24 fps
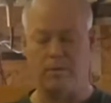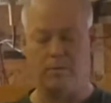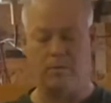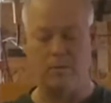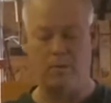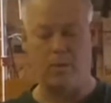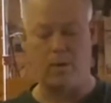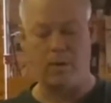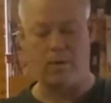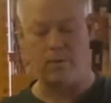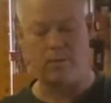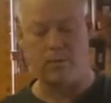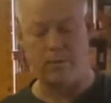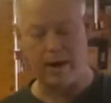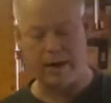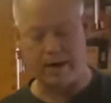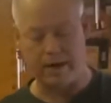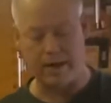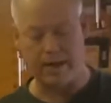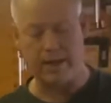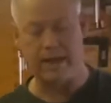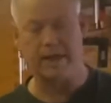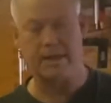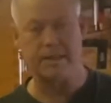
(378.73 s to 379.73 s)
more
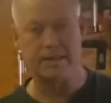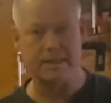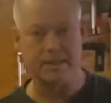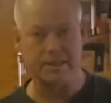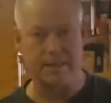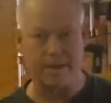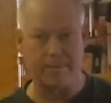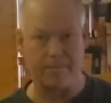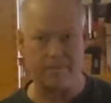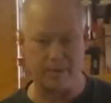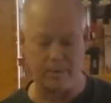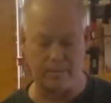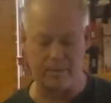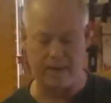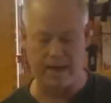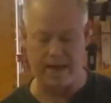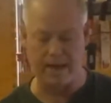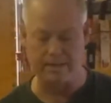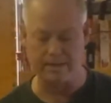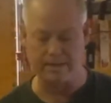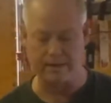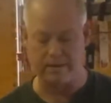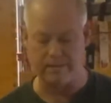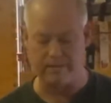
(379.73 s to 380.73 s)
readily accept the
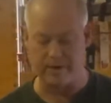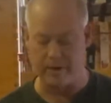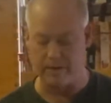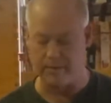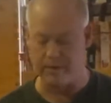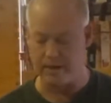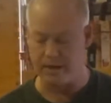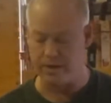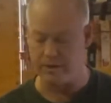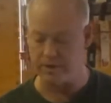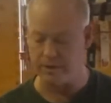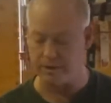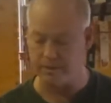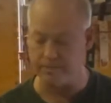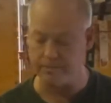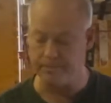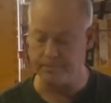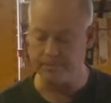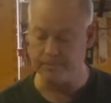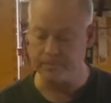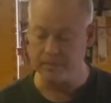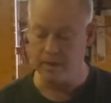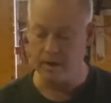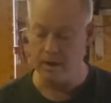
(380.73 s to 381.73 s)
plastic foundation.
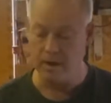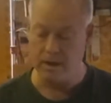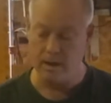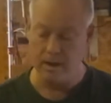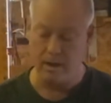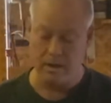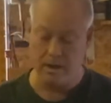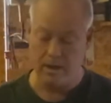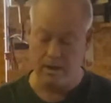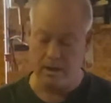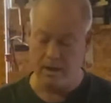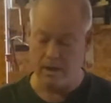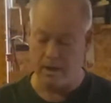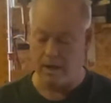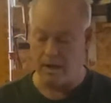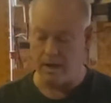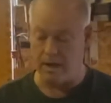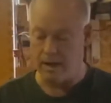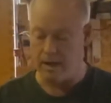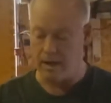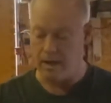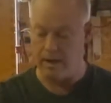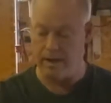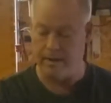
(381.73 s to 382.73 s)

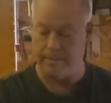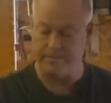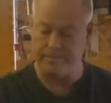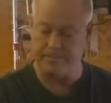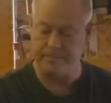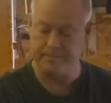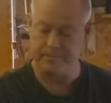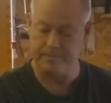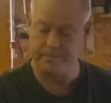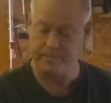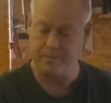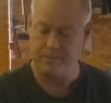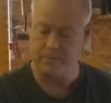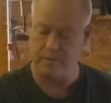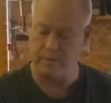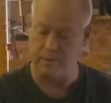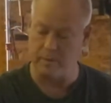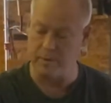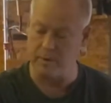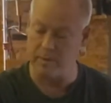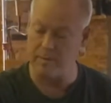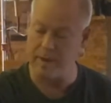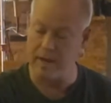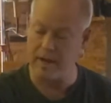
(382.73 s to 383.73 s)
So I'm
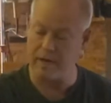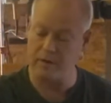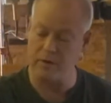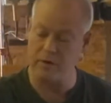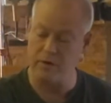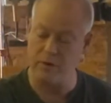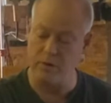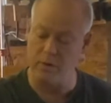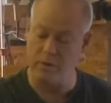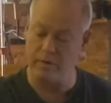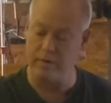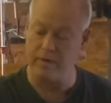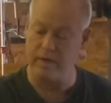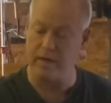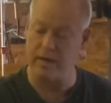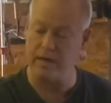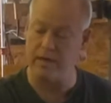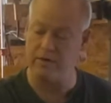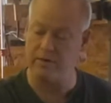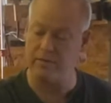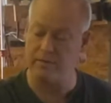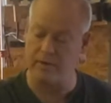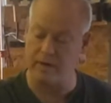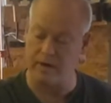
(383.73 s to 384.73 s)
going to make 2 of
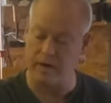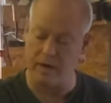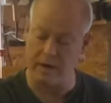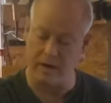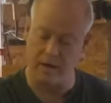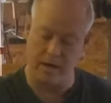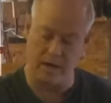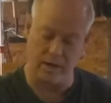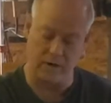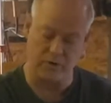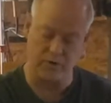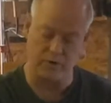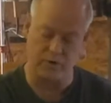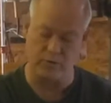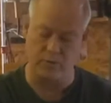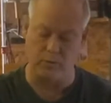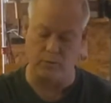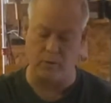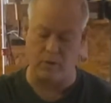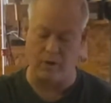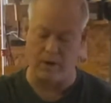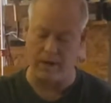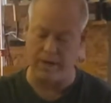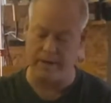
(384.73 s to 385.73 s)
these for each
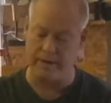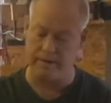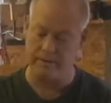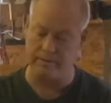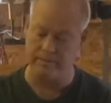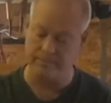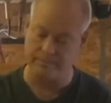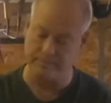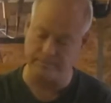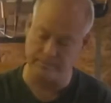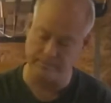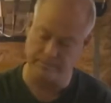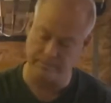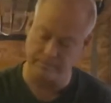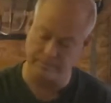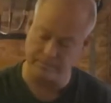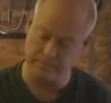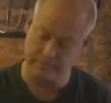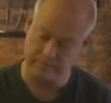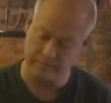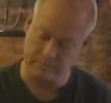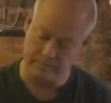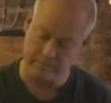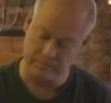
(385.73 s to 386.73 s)
one
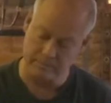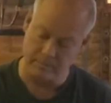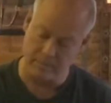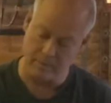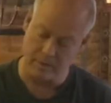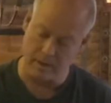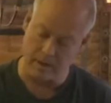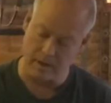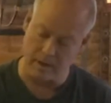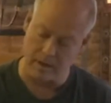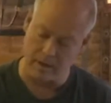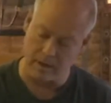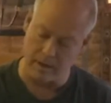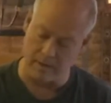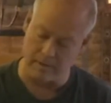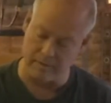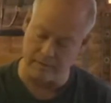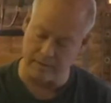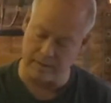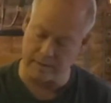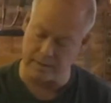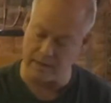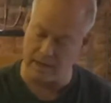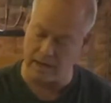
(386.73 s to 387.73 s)
of
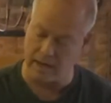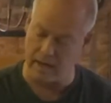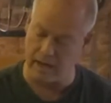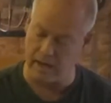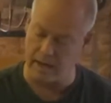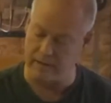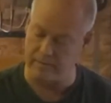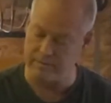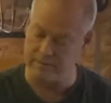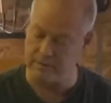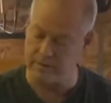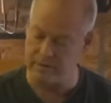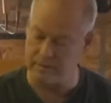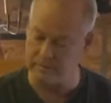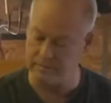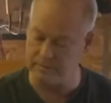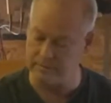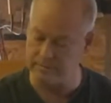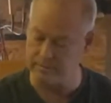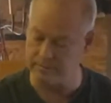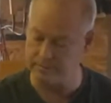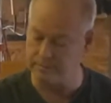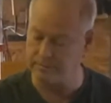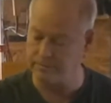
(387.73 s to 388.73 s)
these hives.
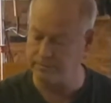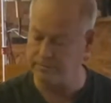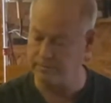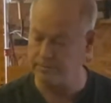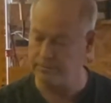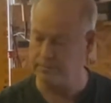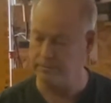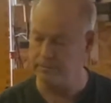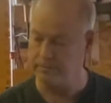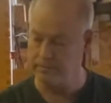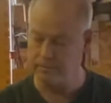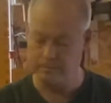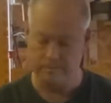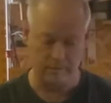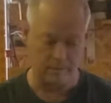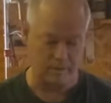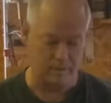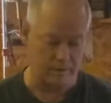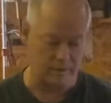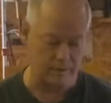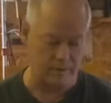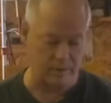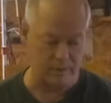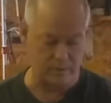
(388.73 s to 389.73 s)

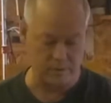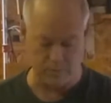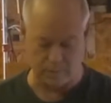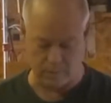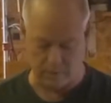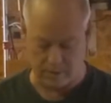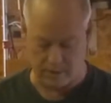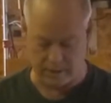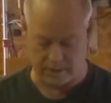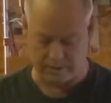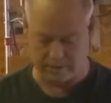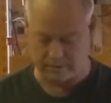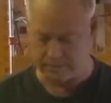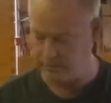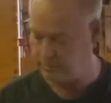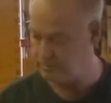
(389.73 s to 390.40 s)
So there's one.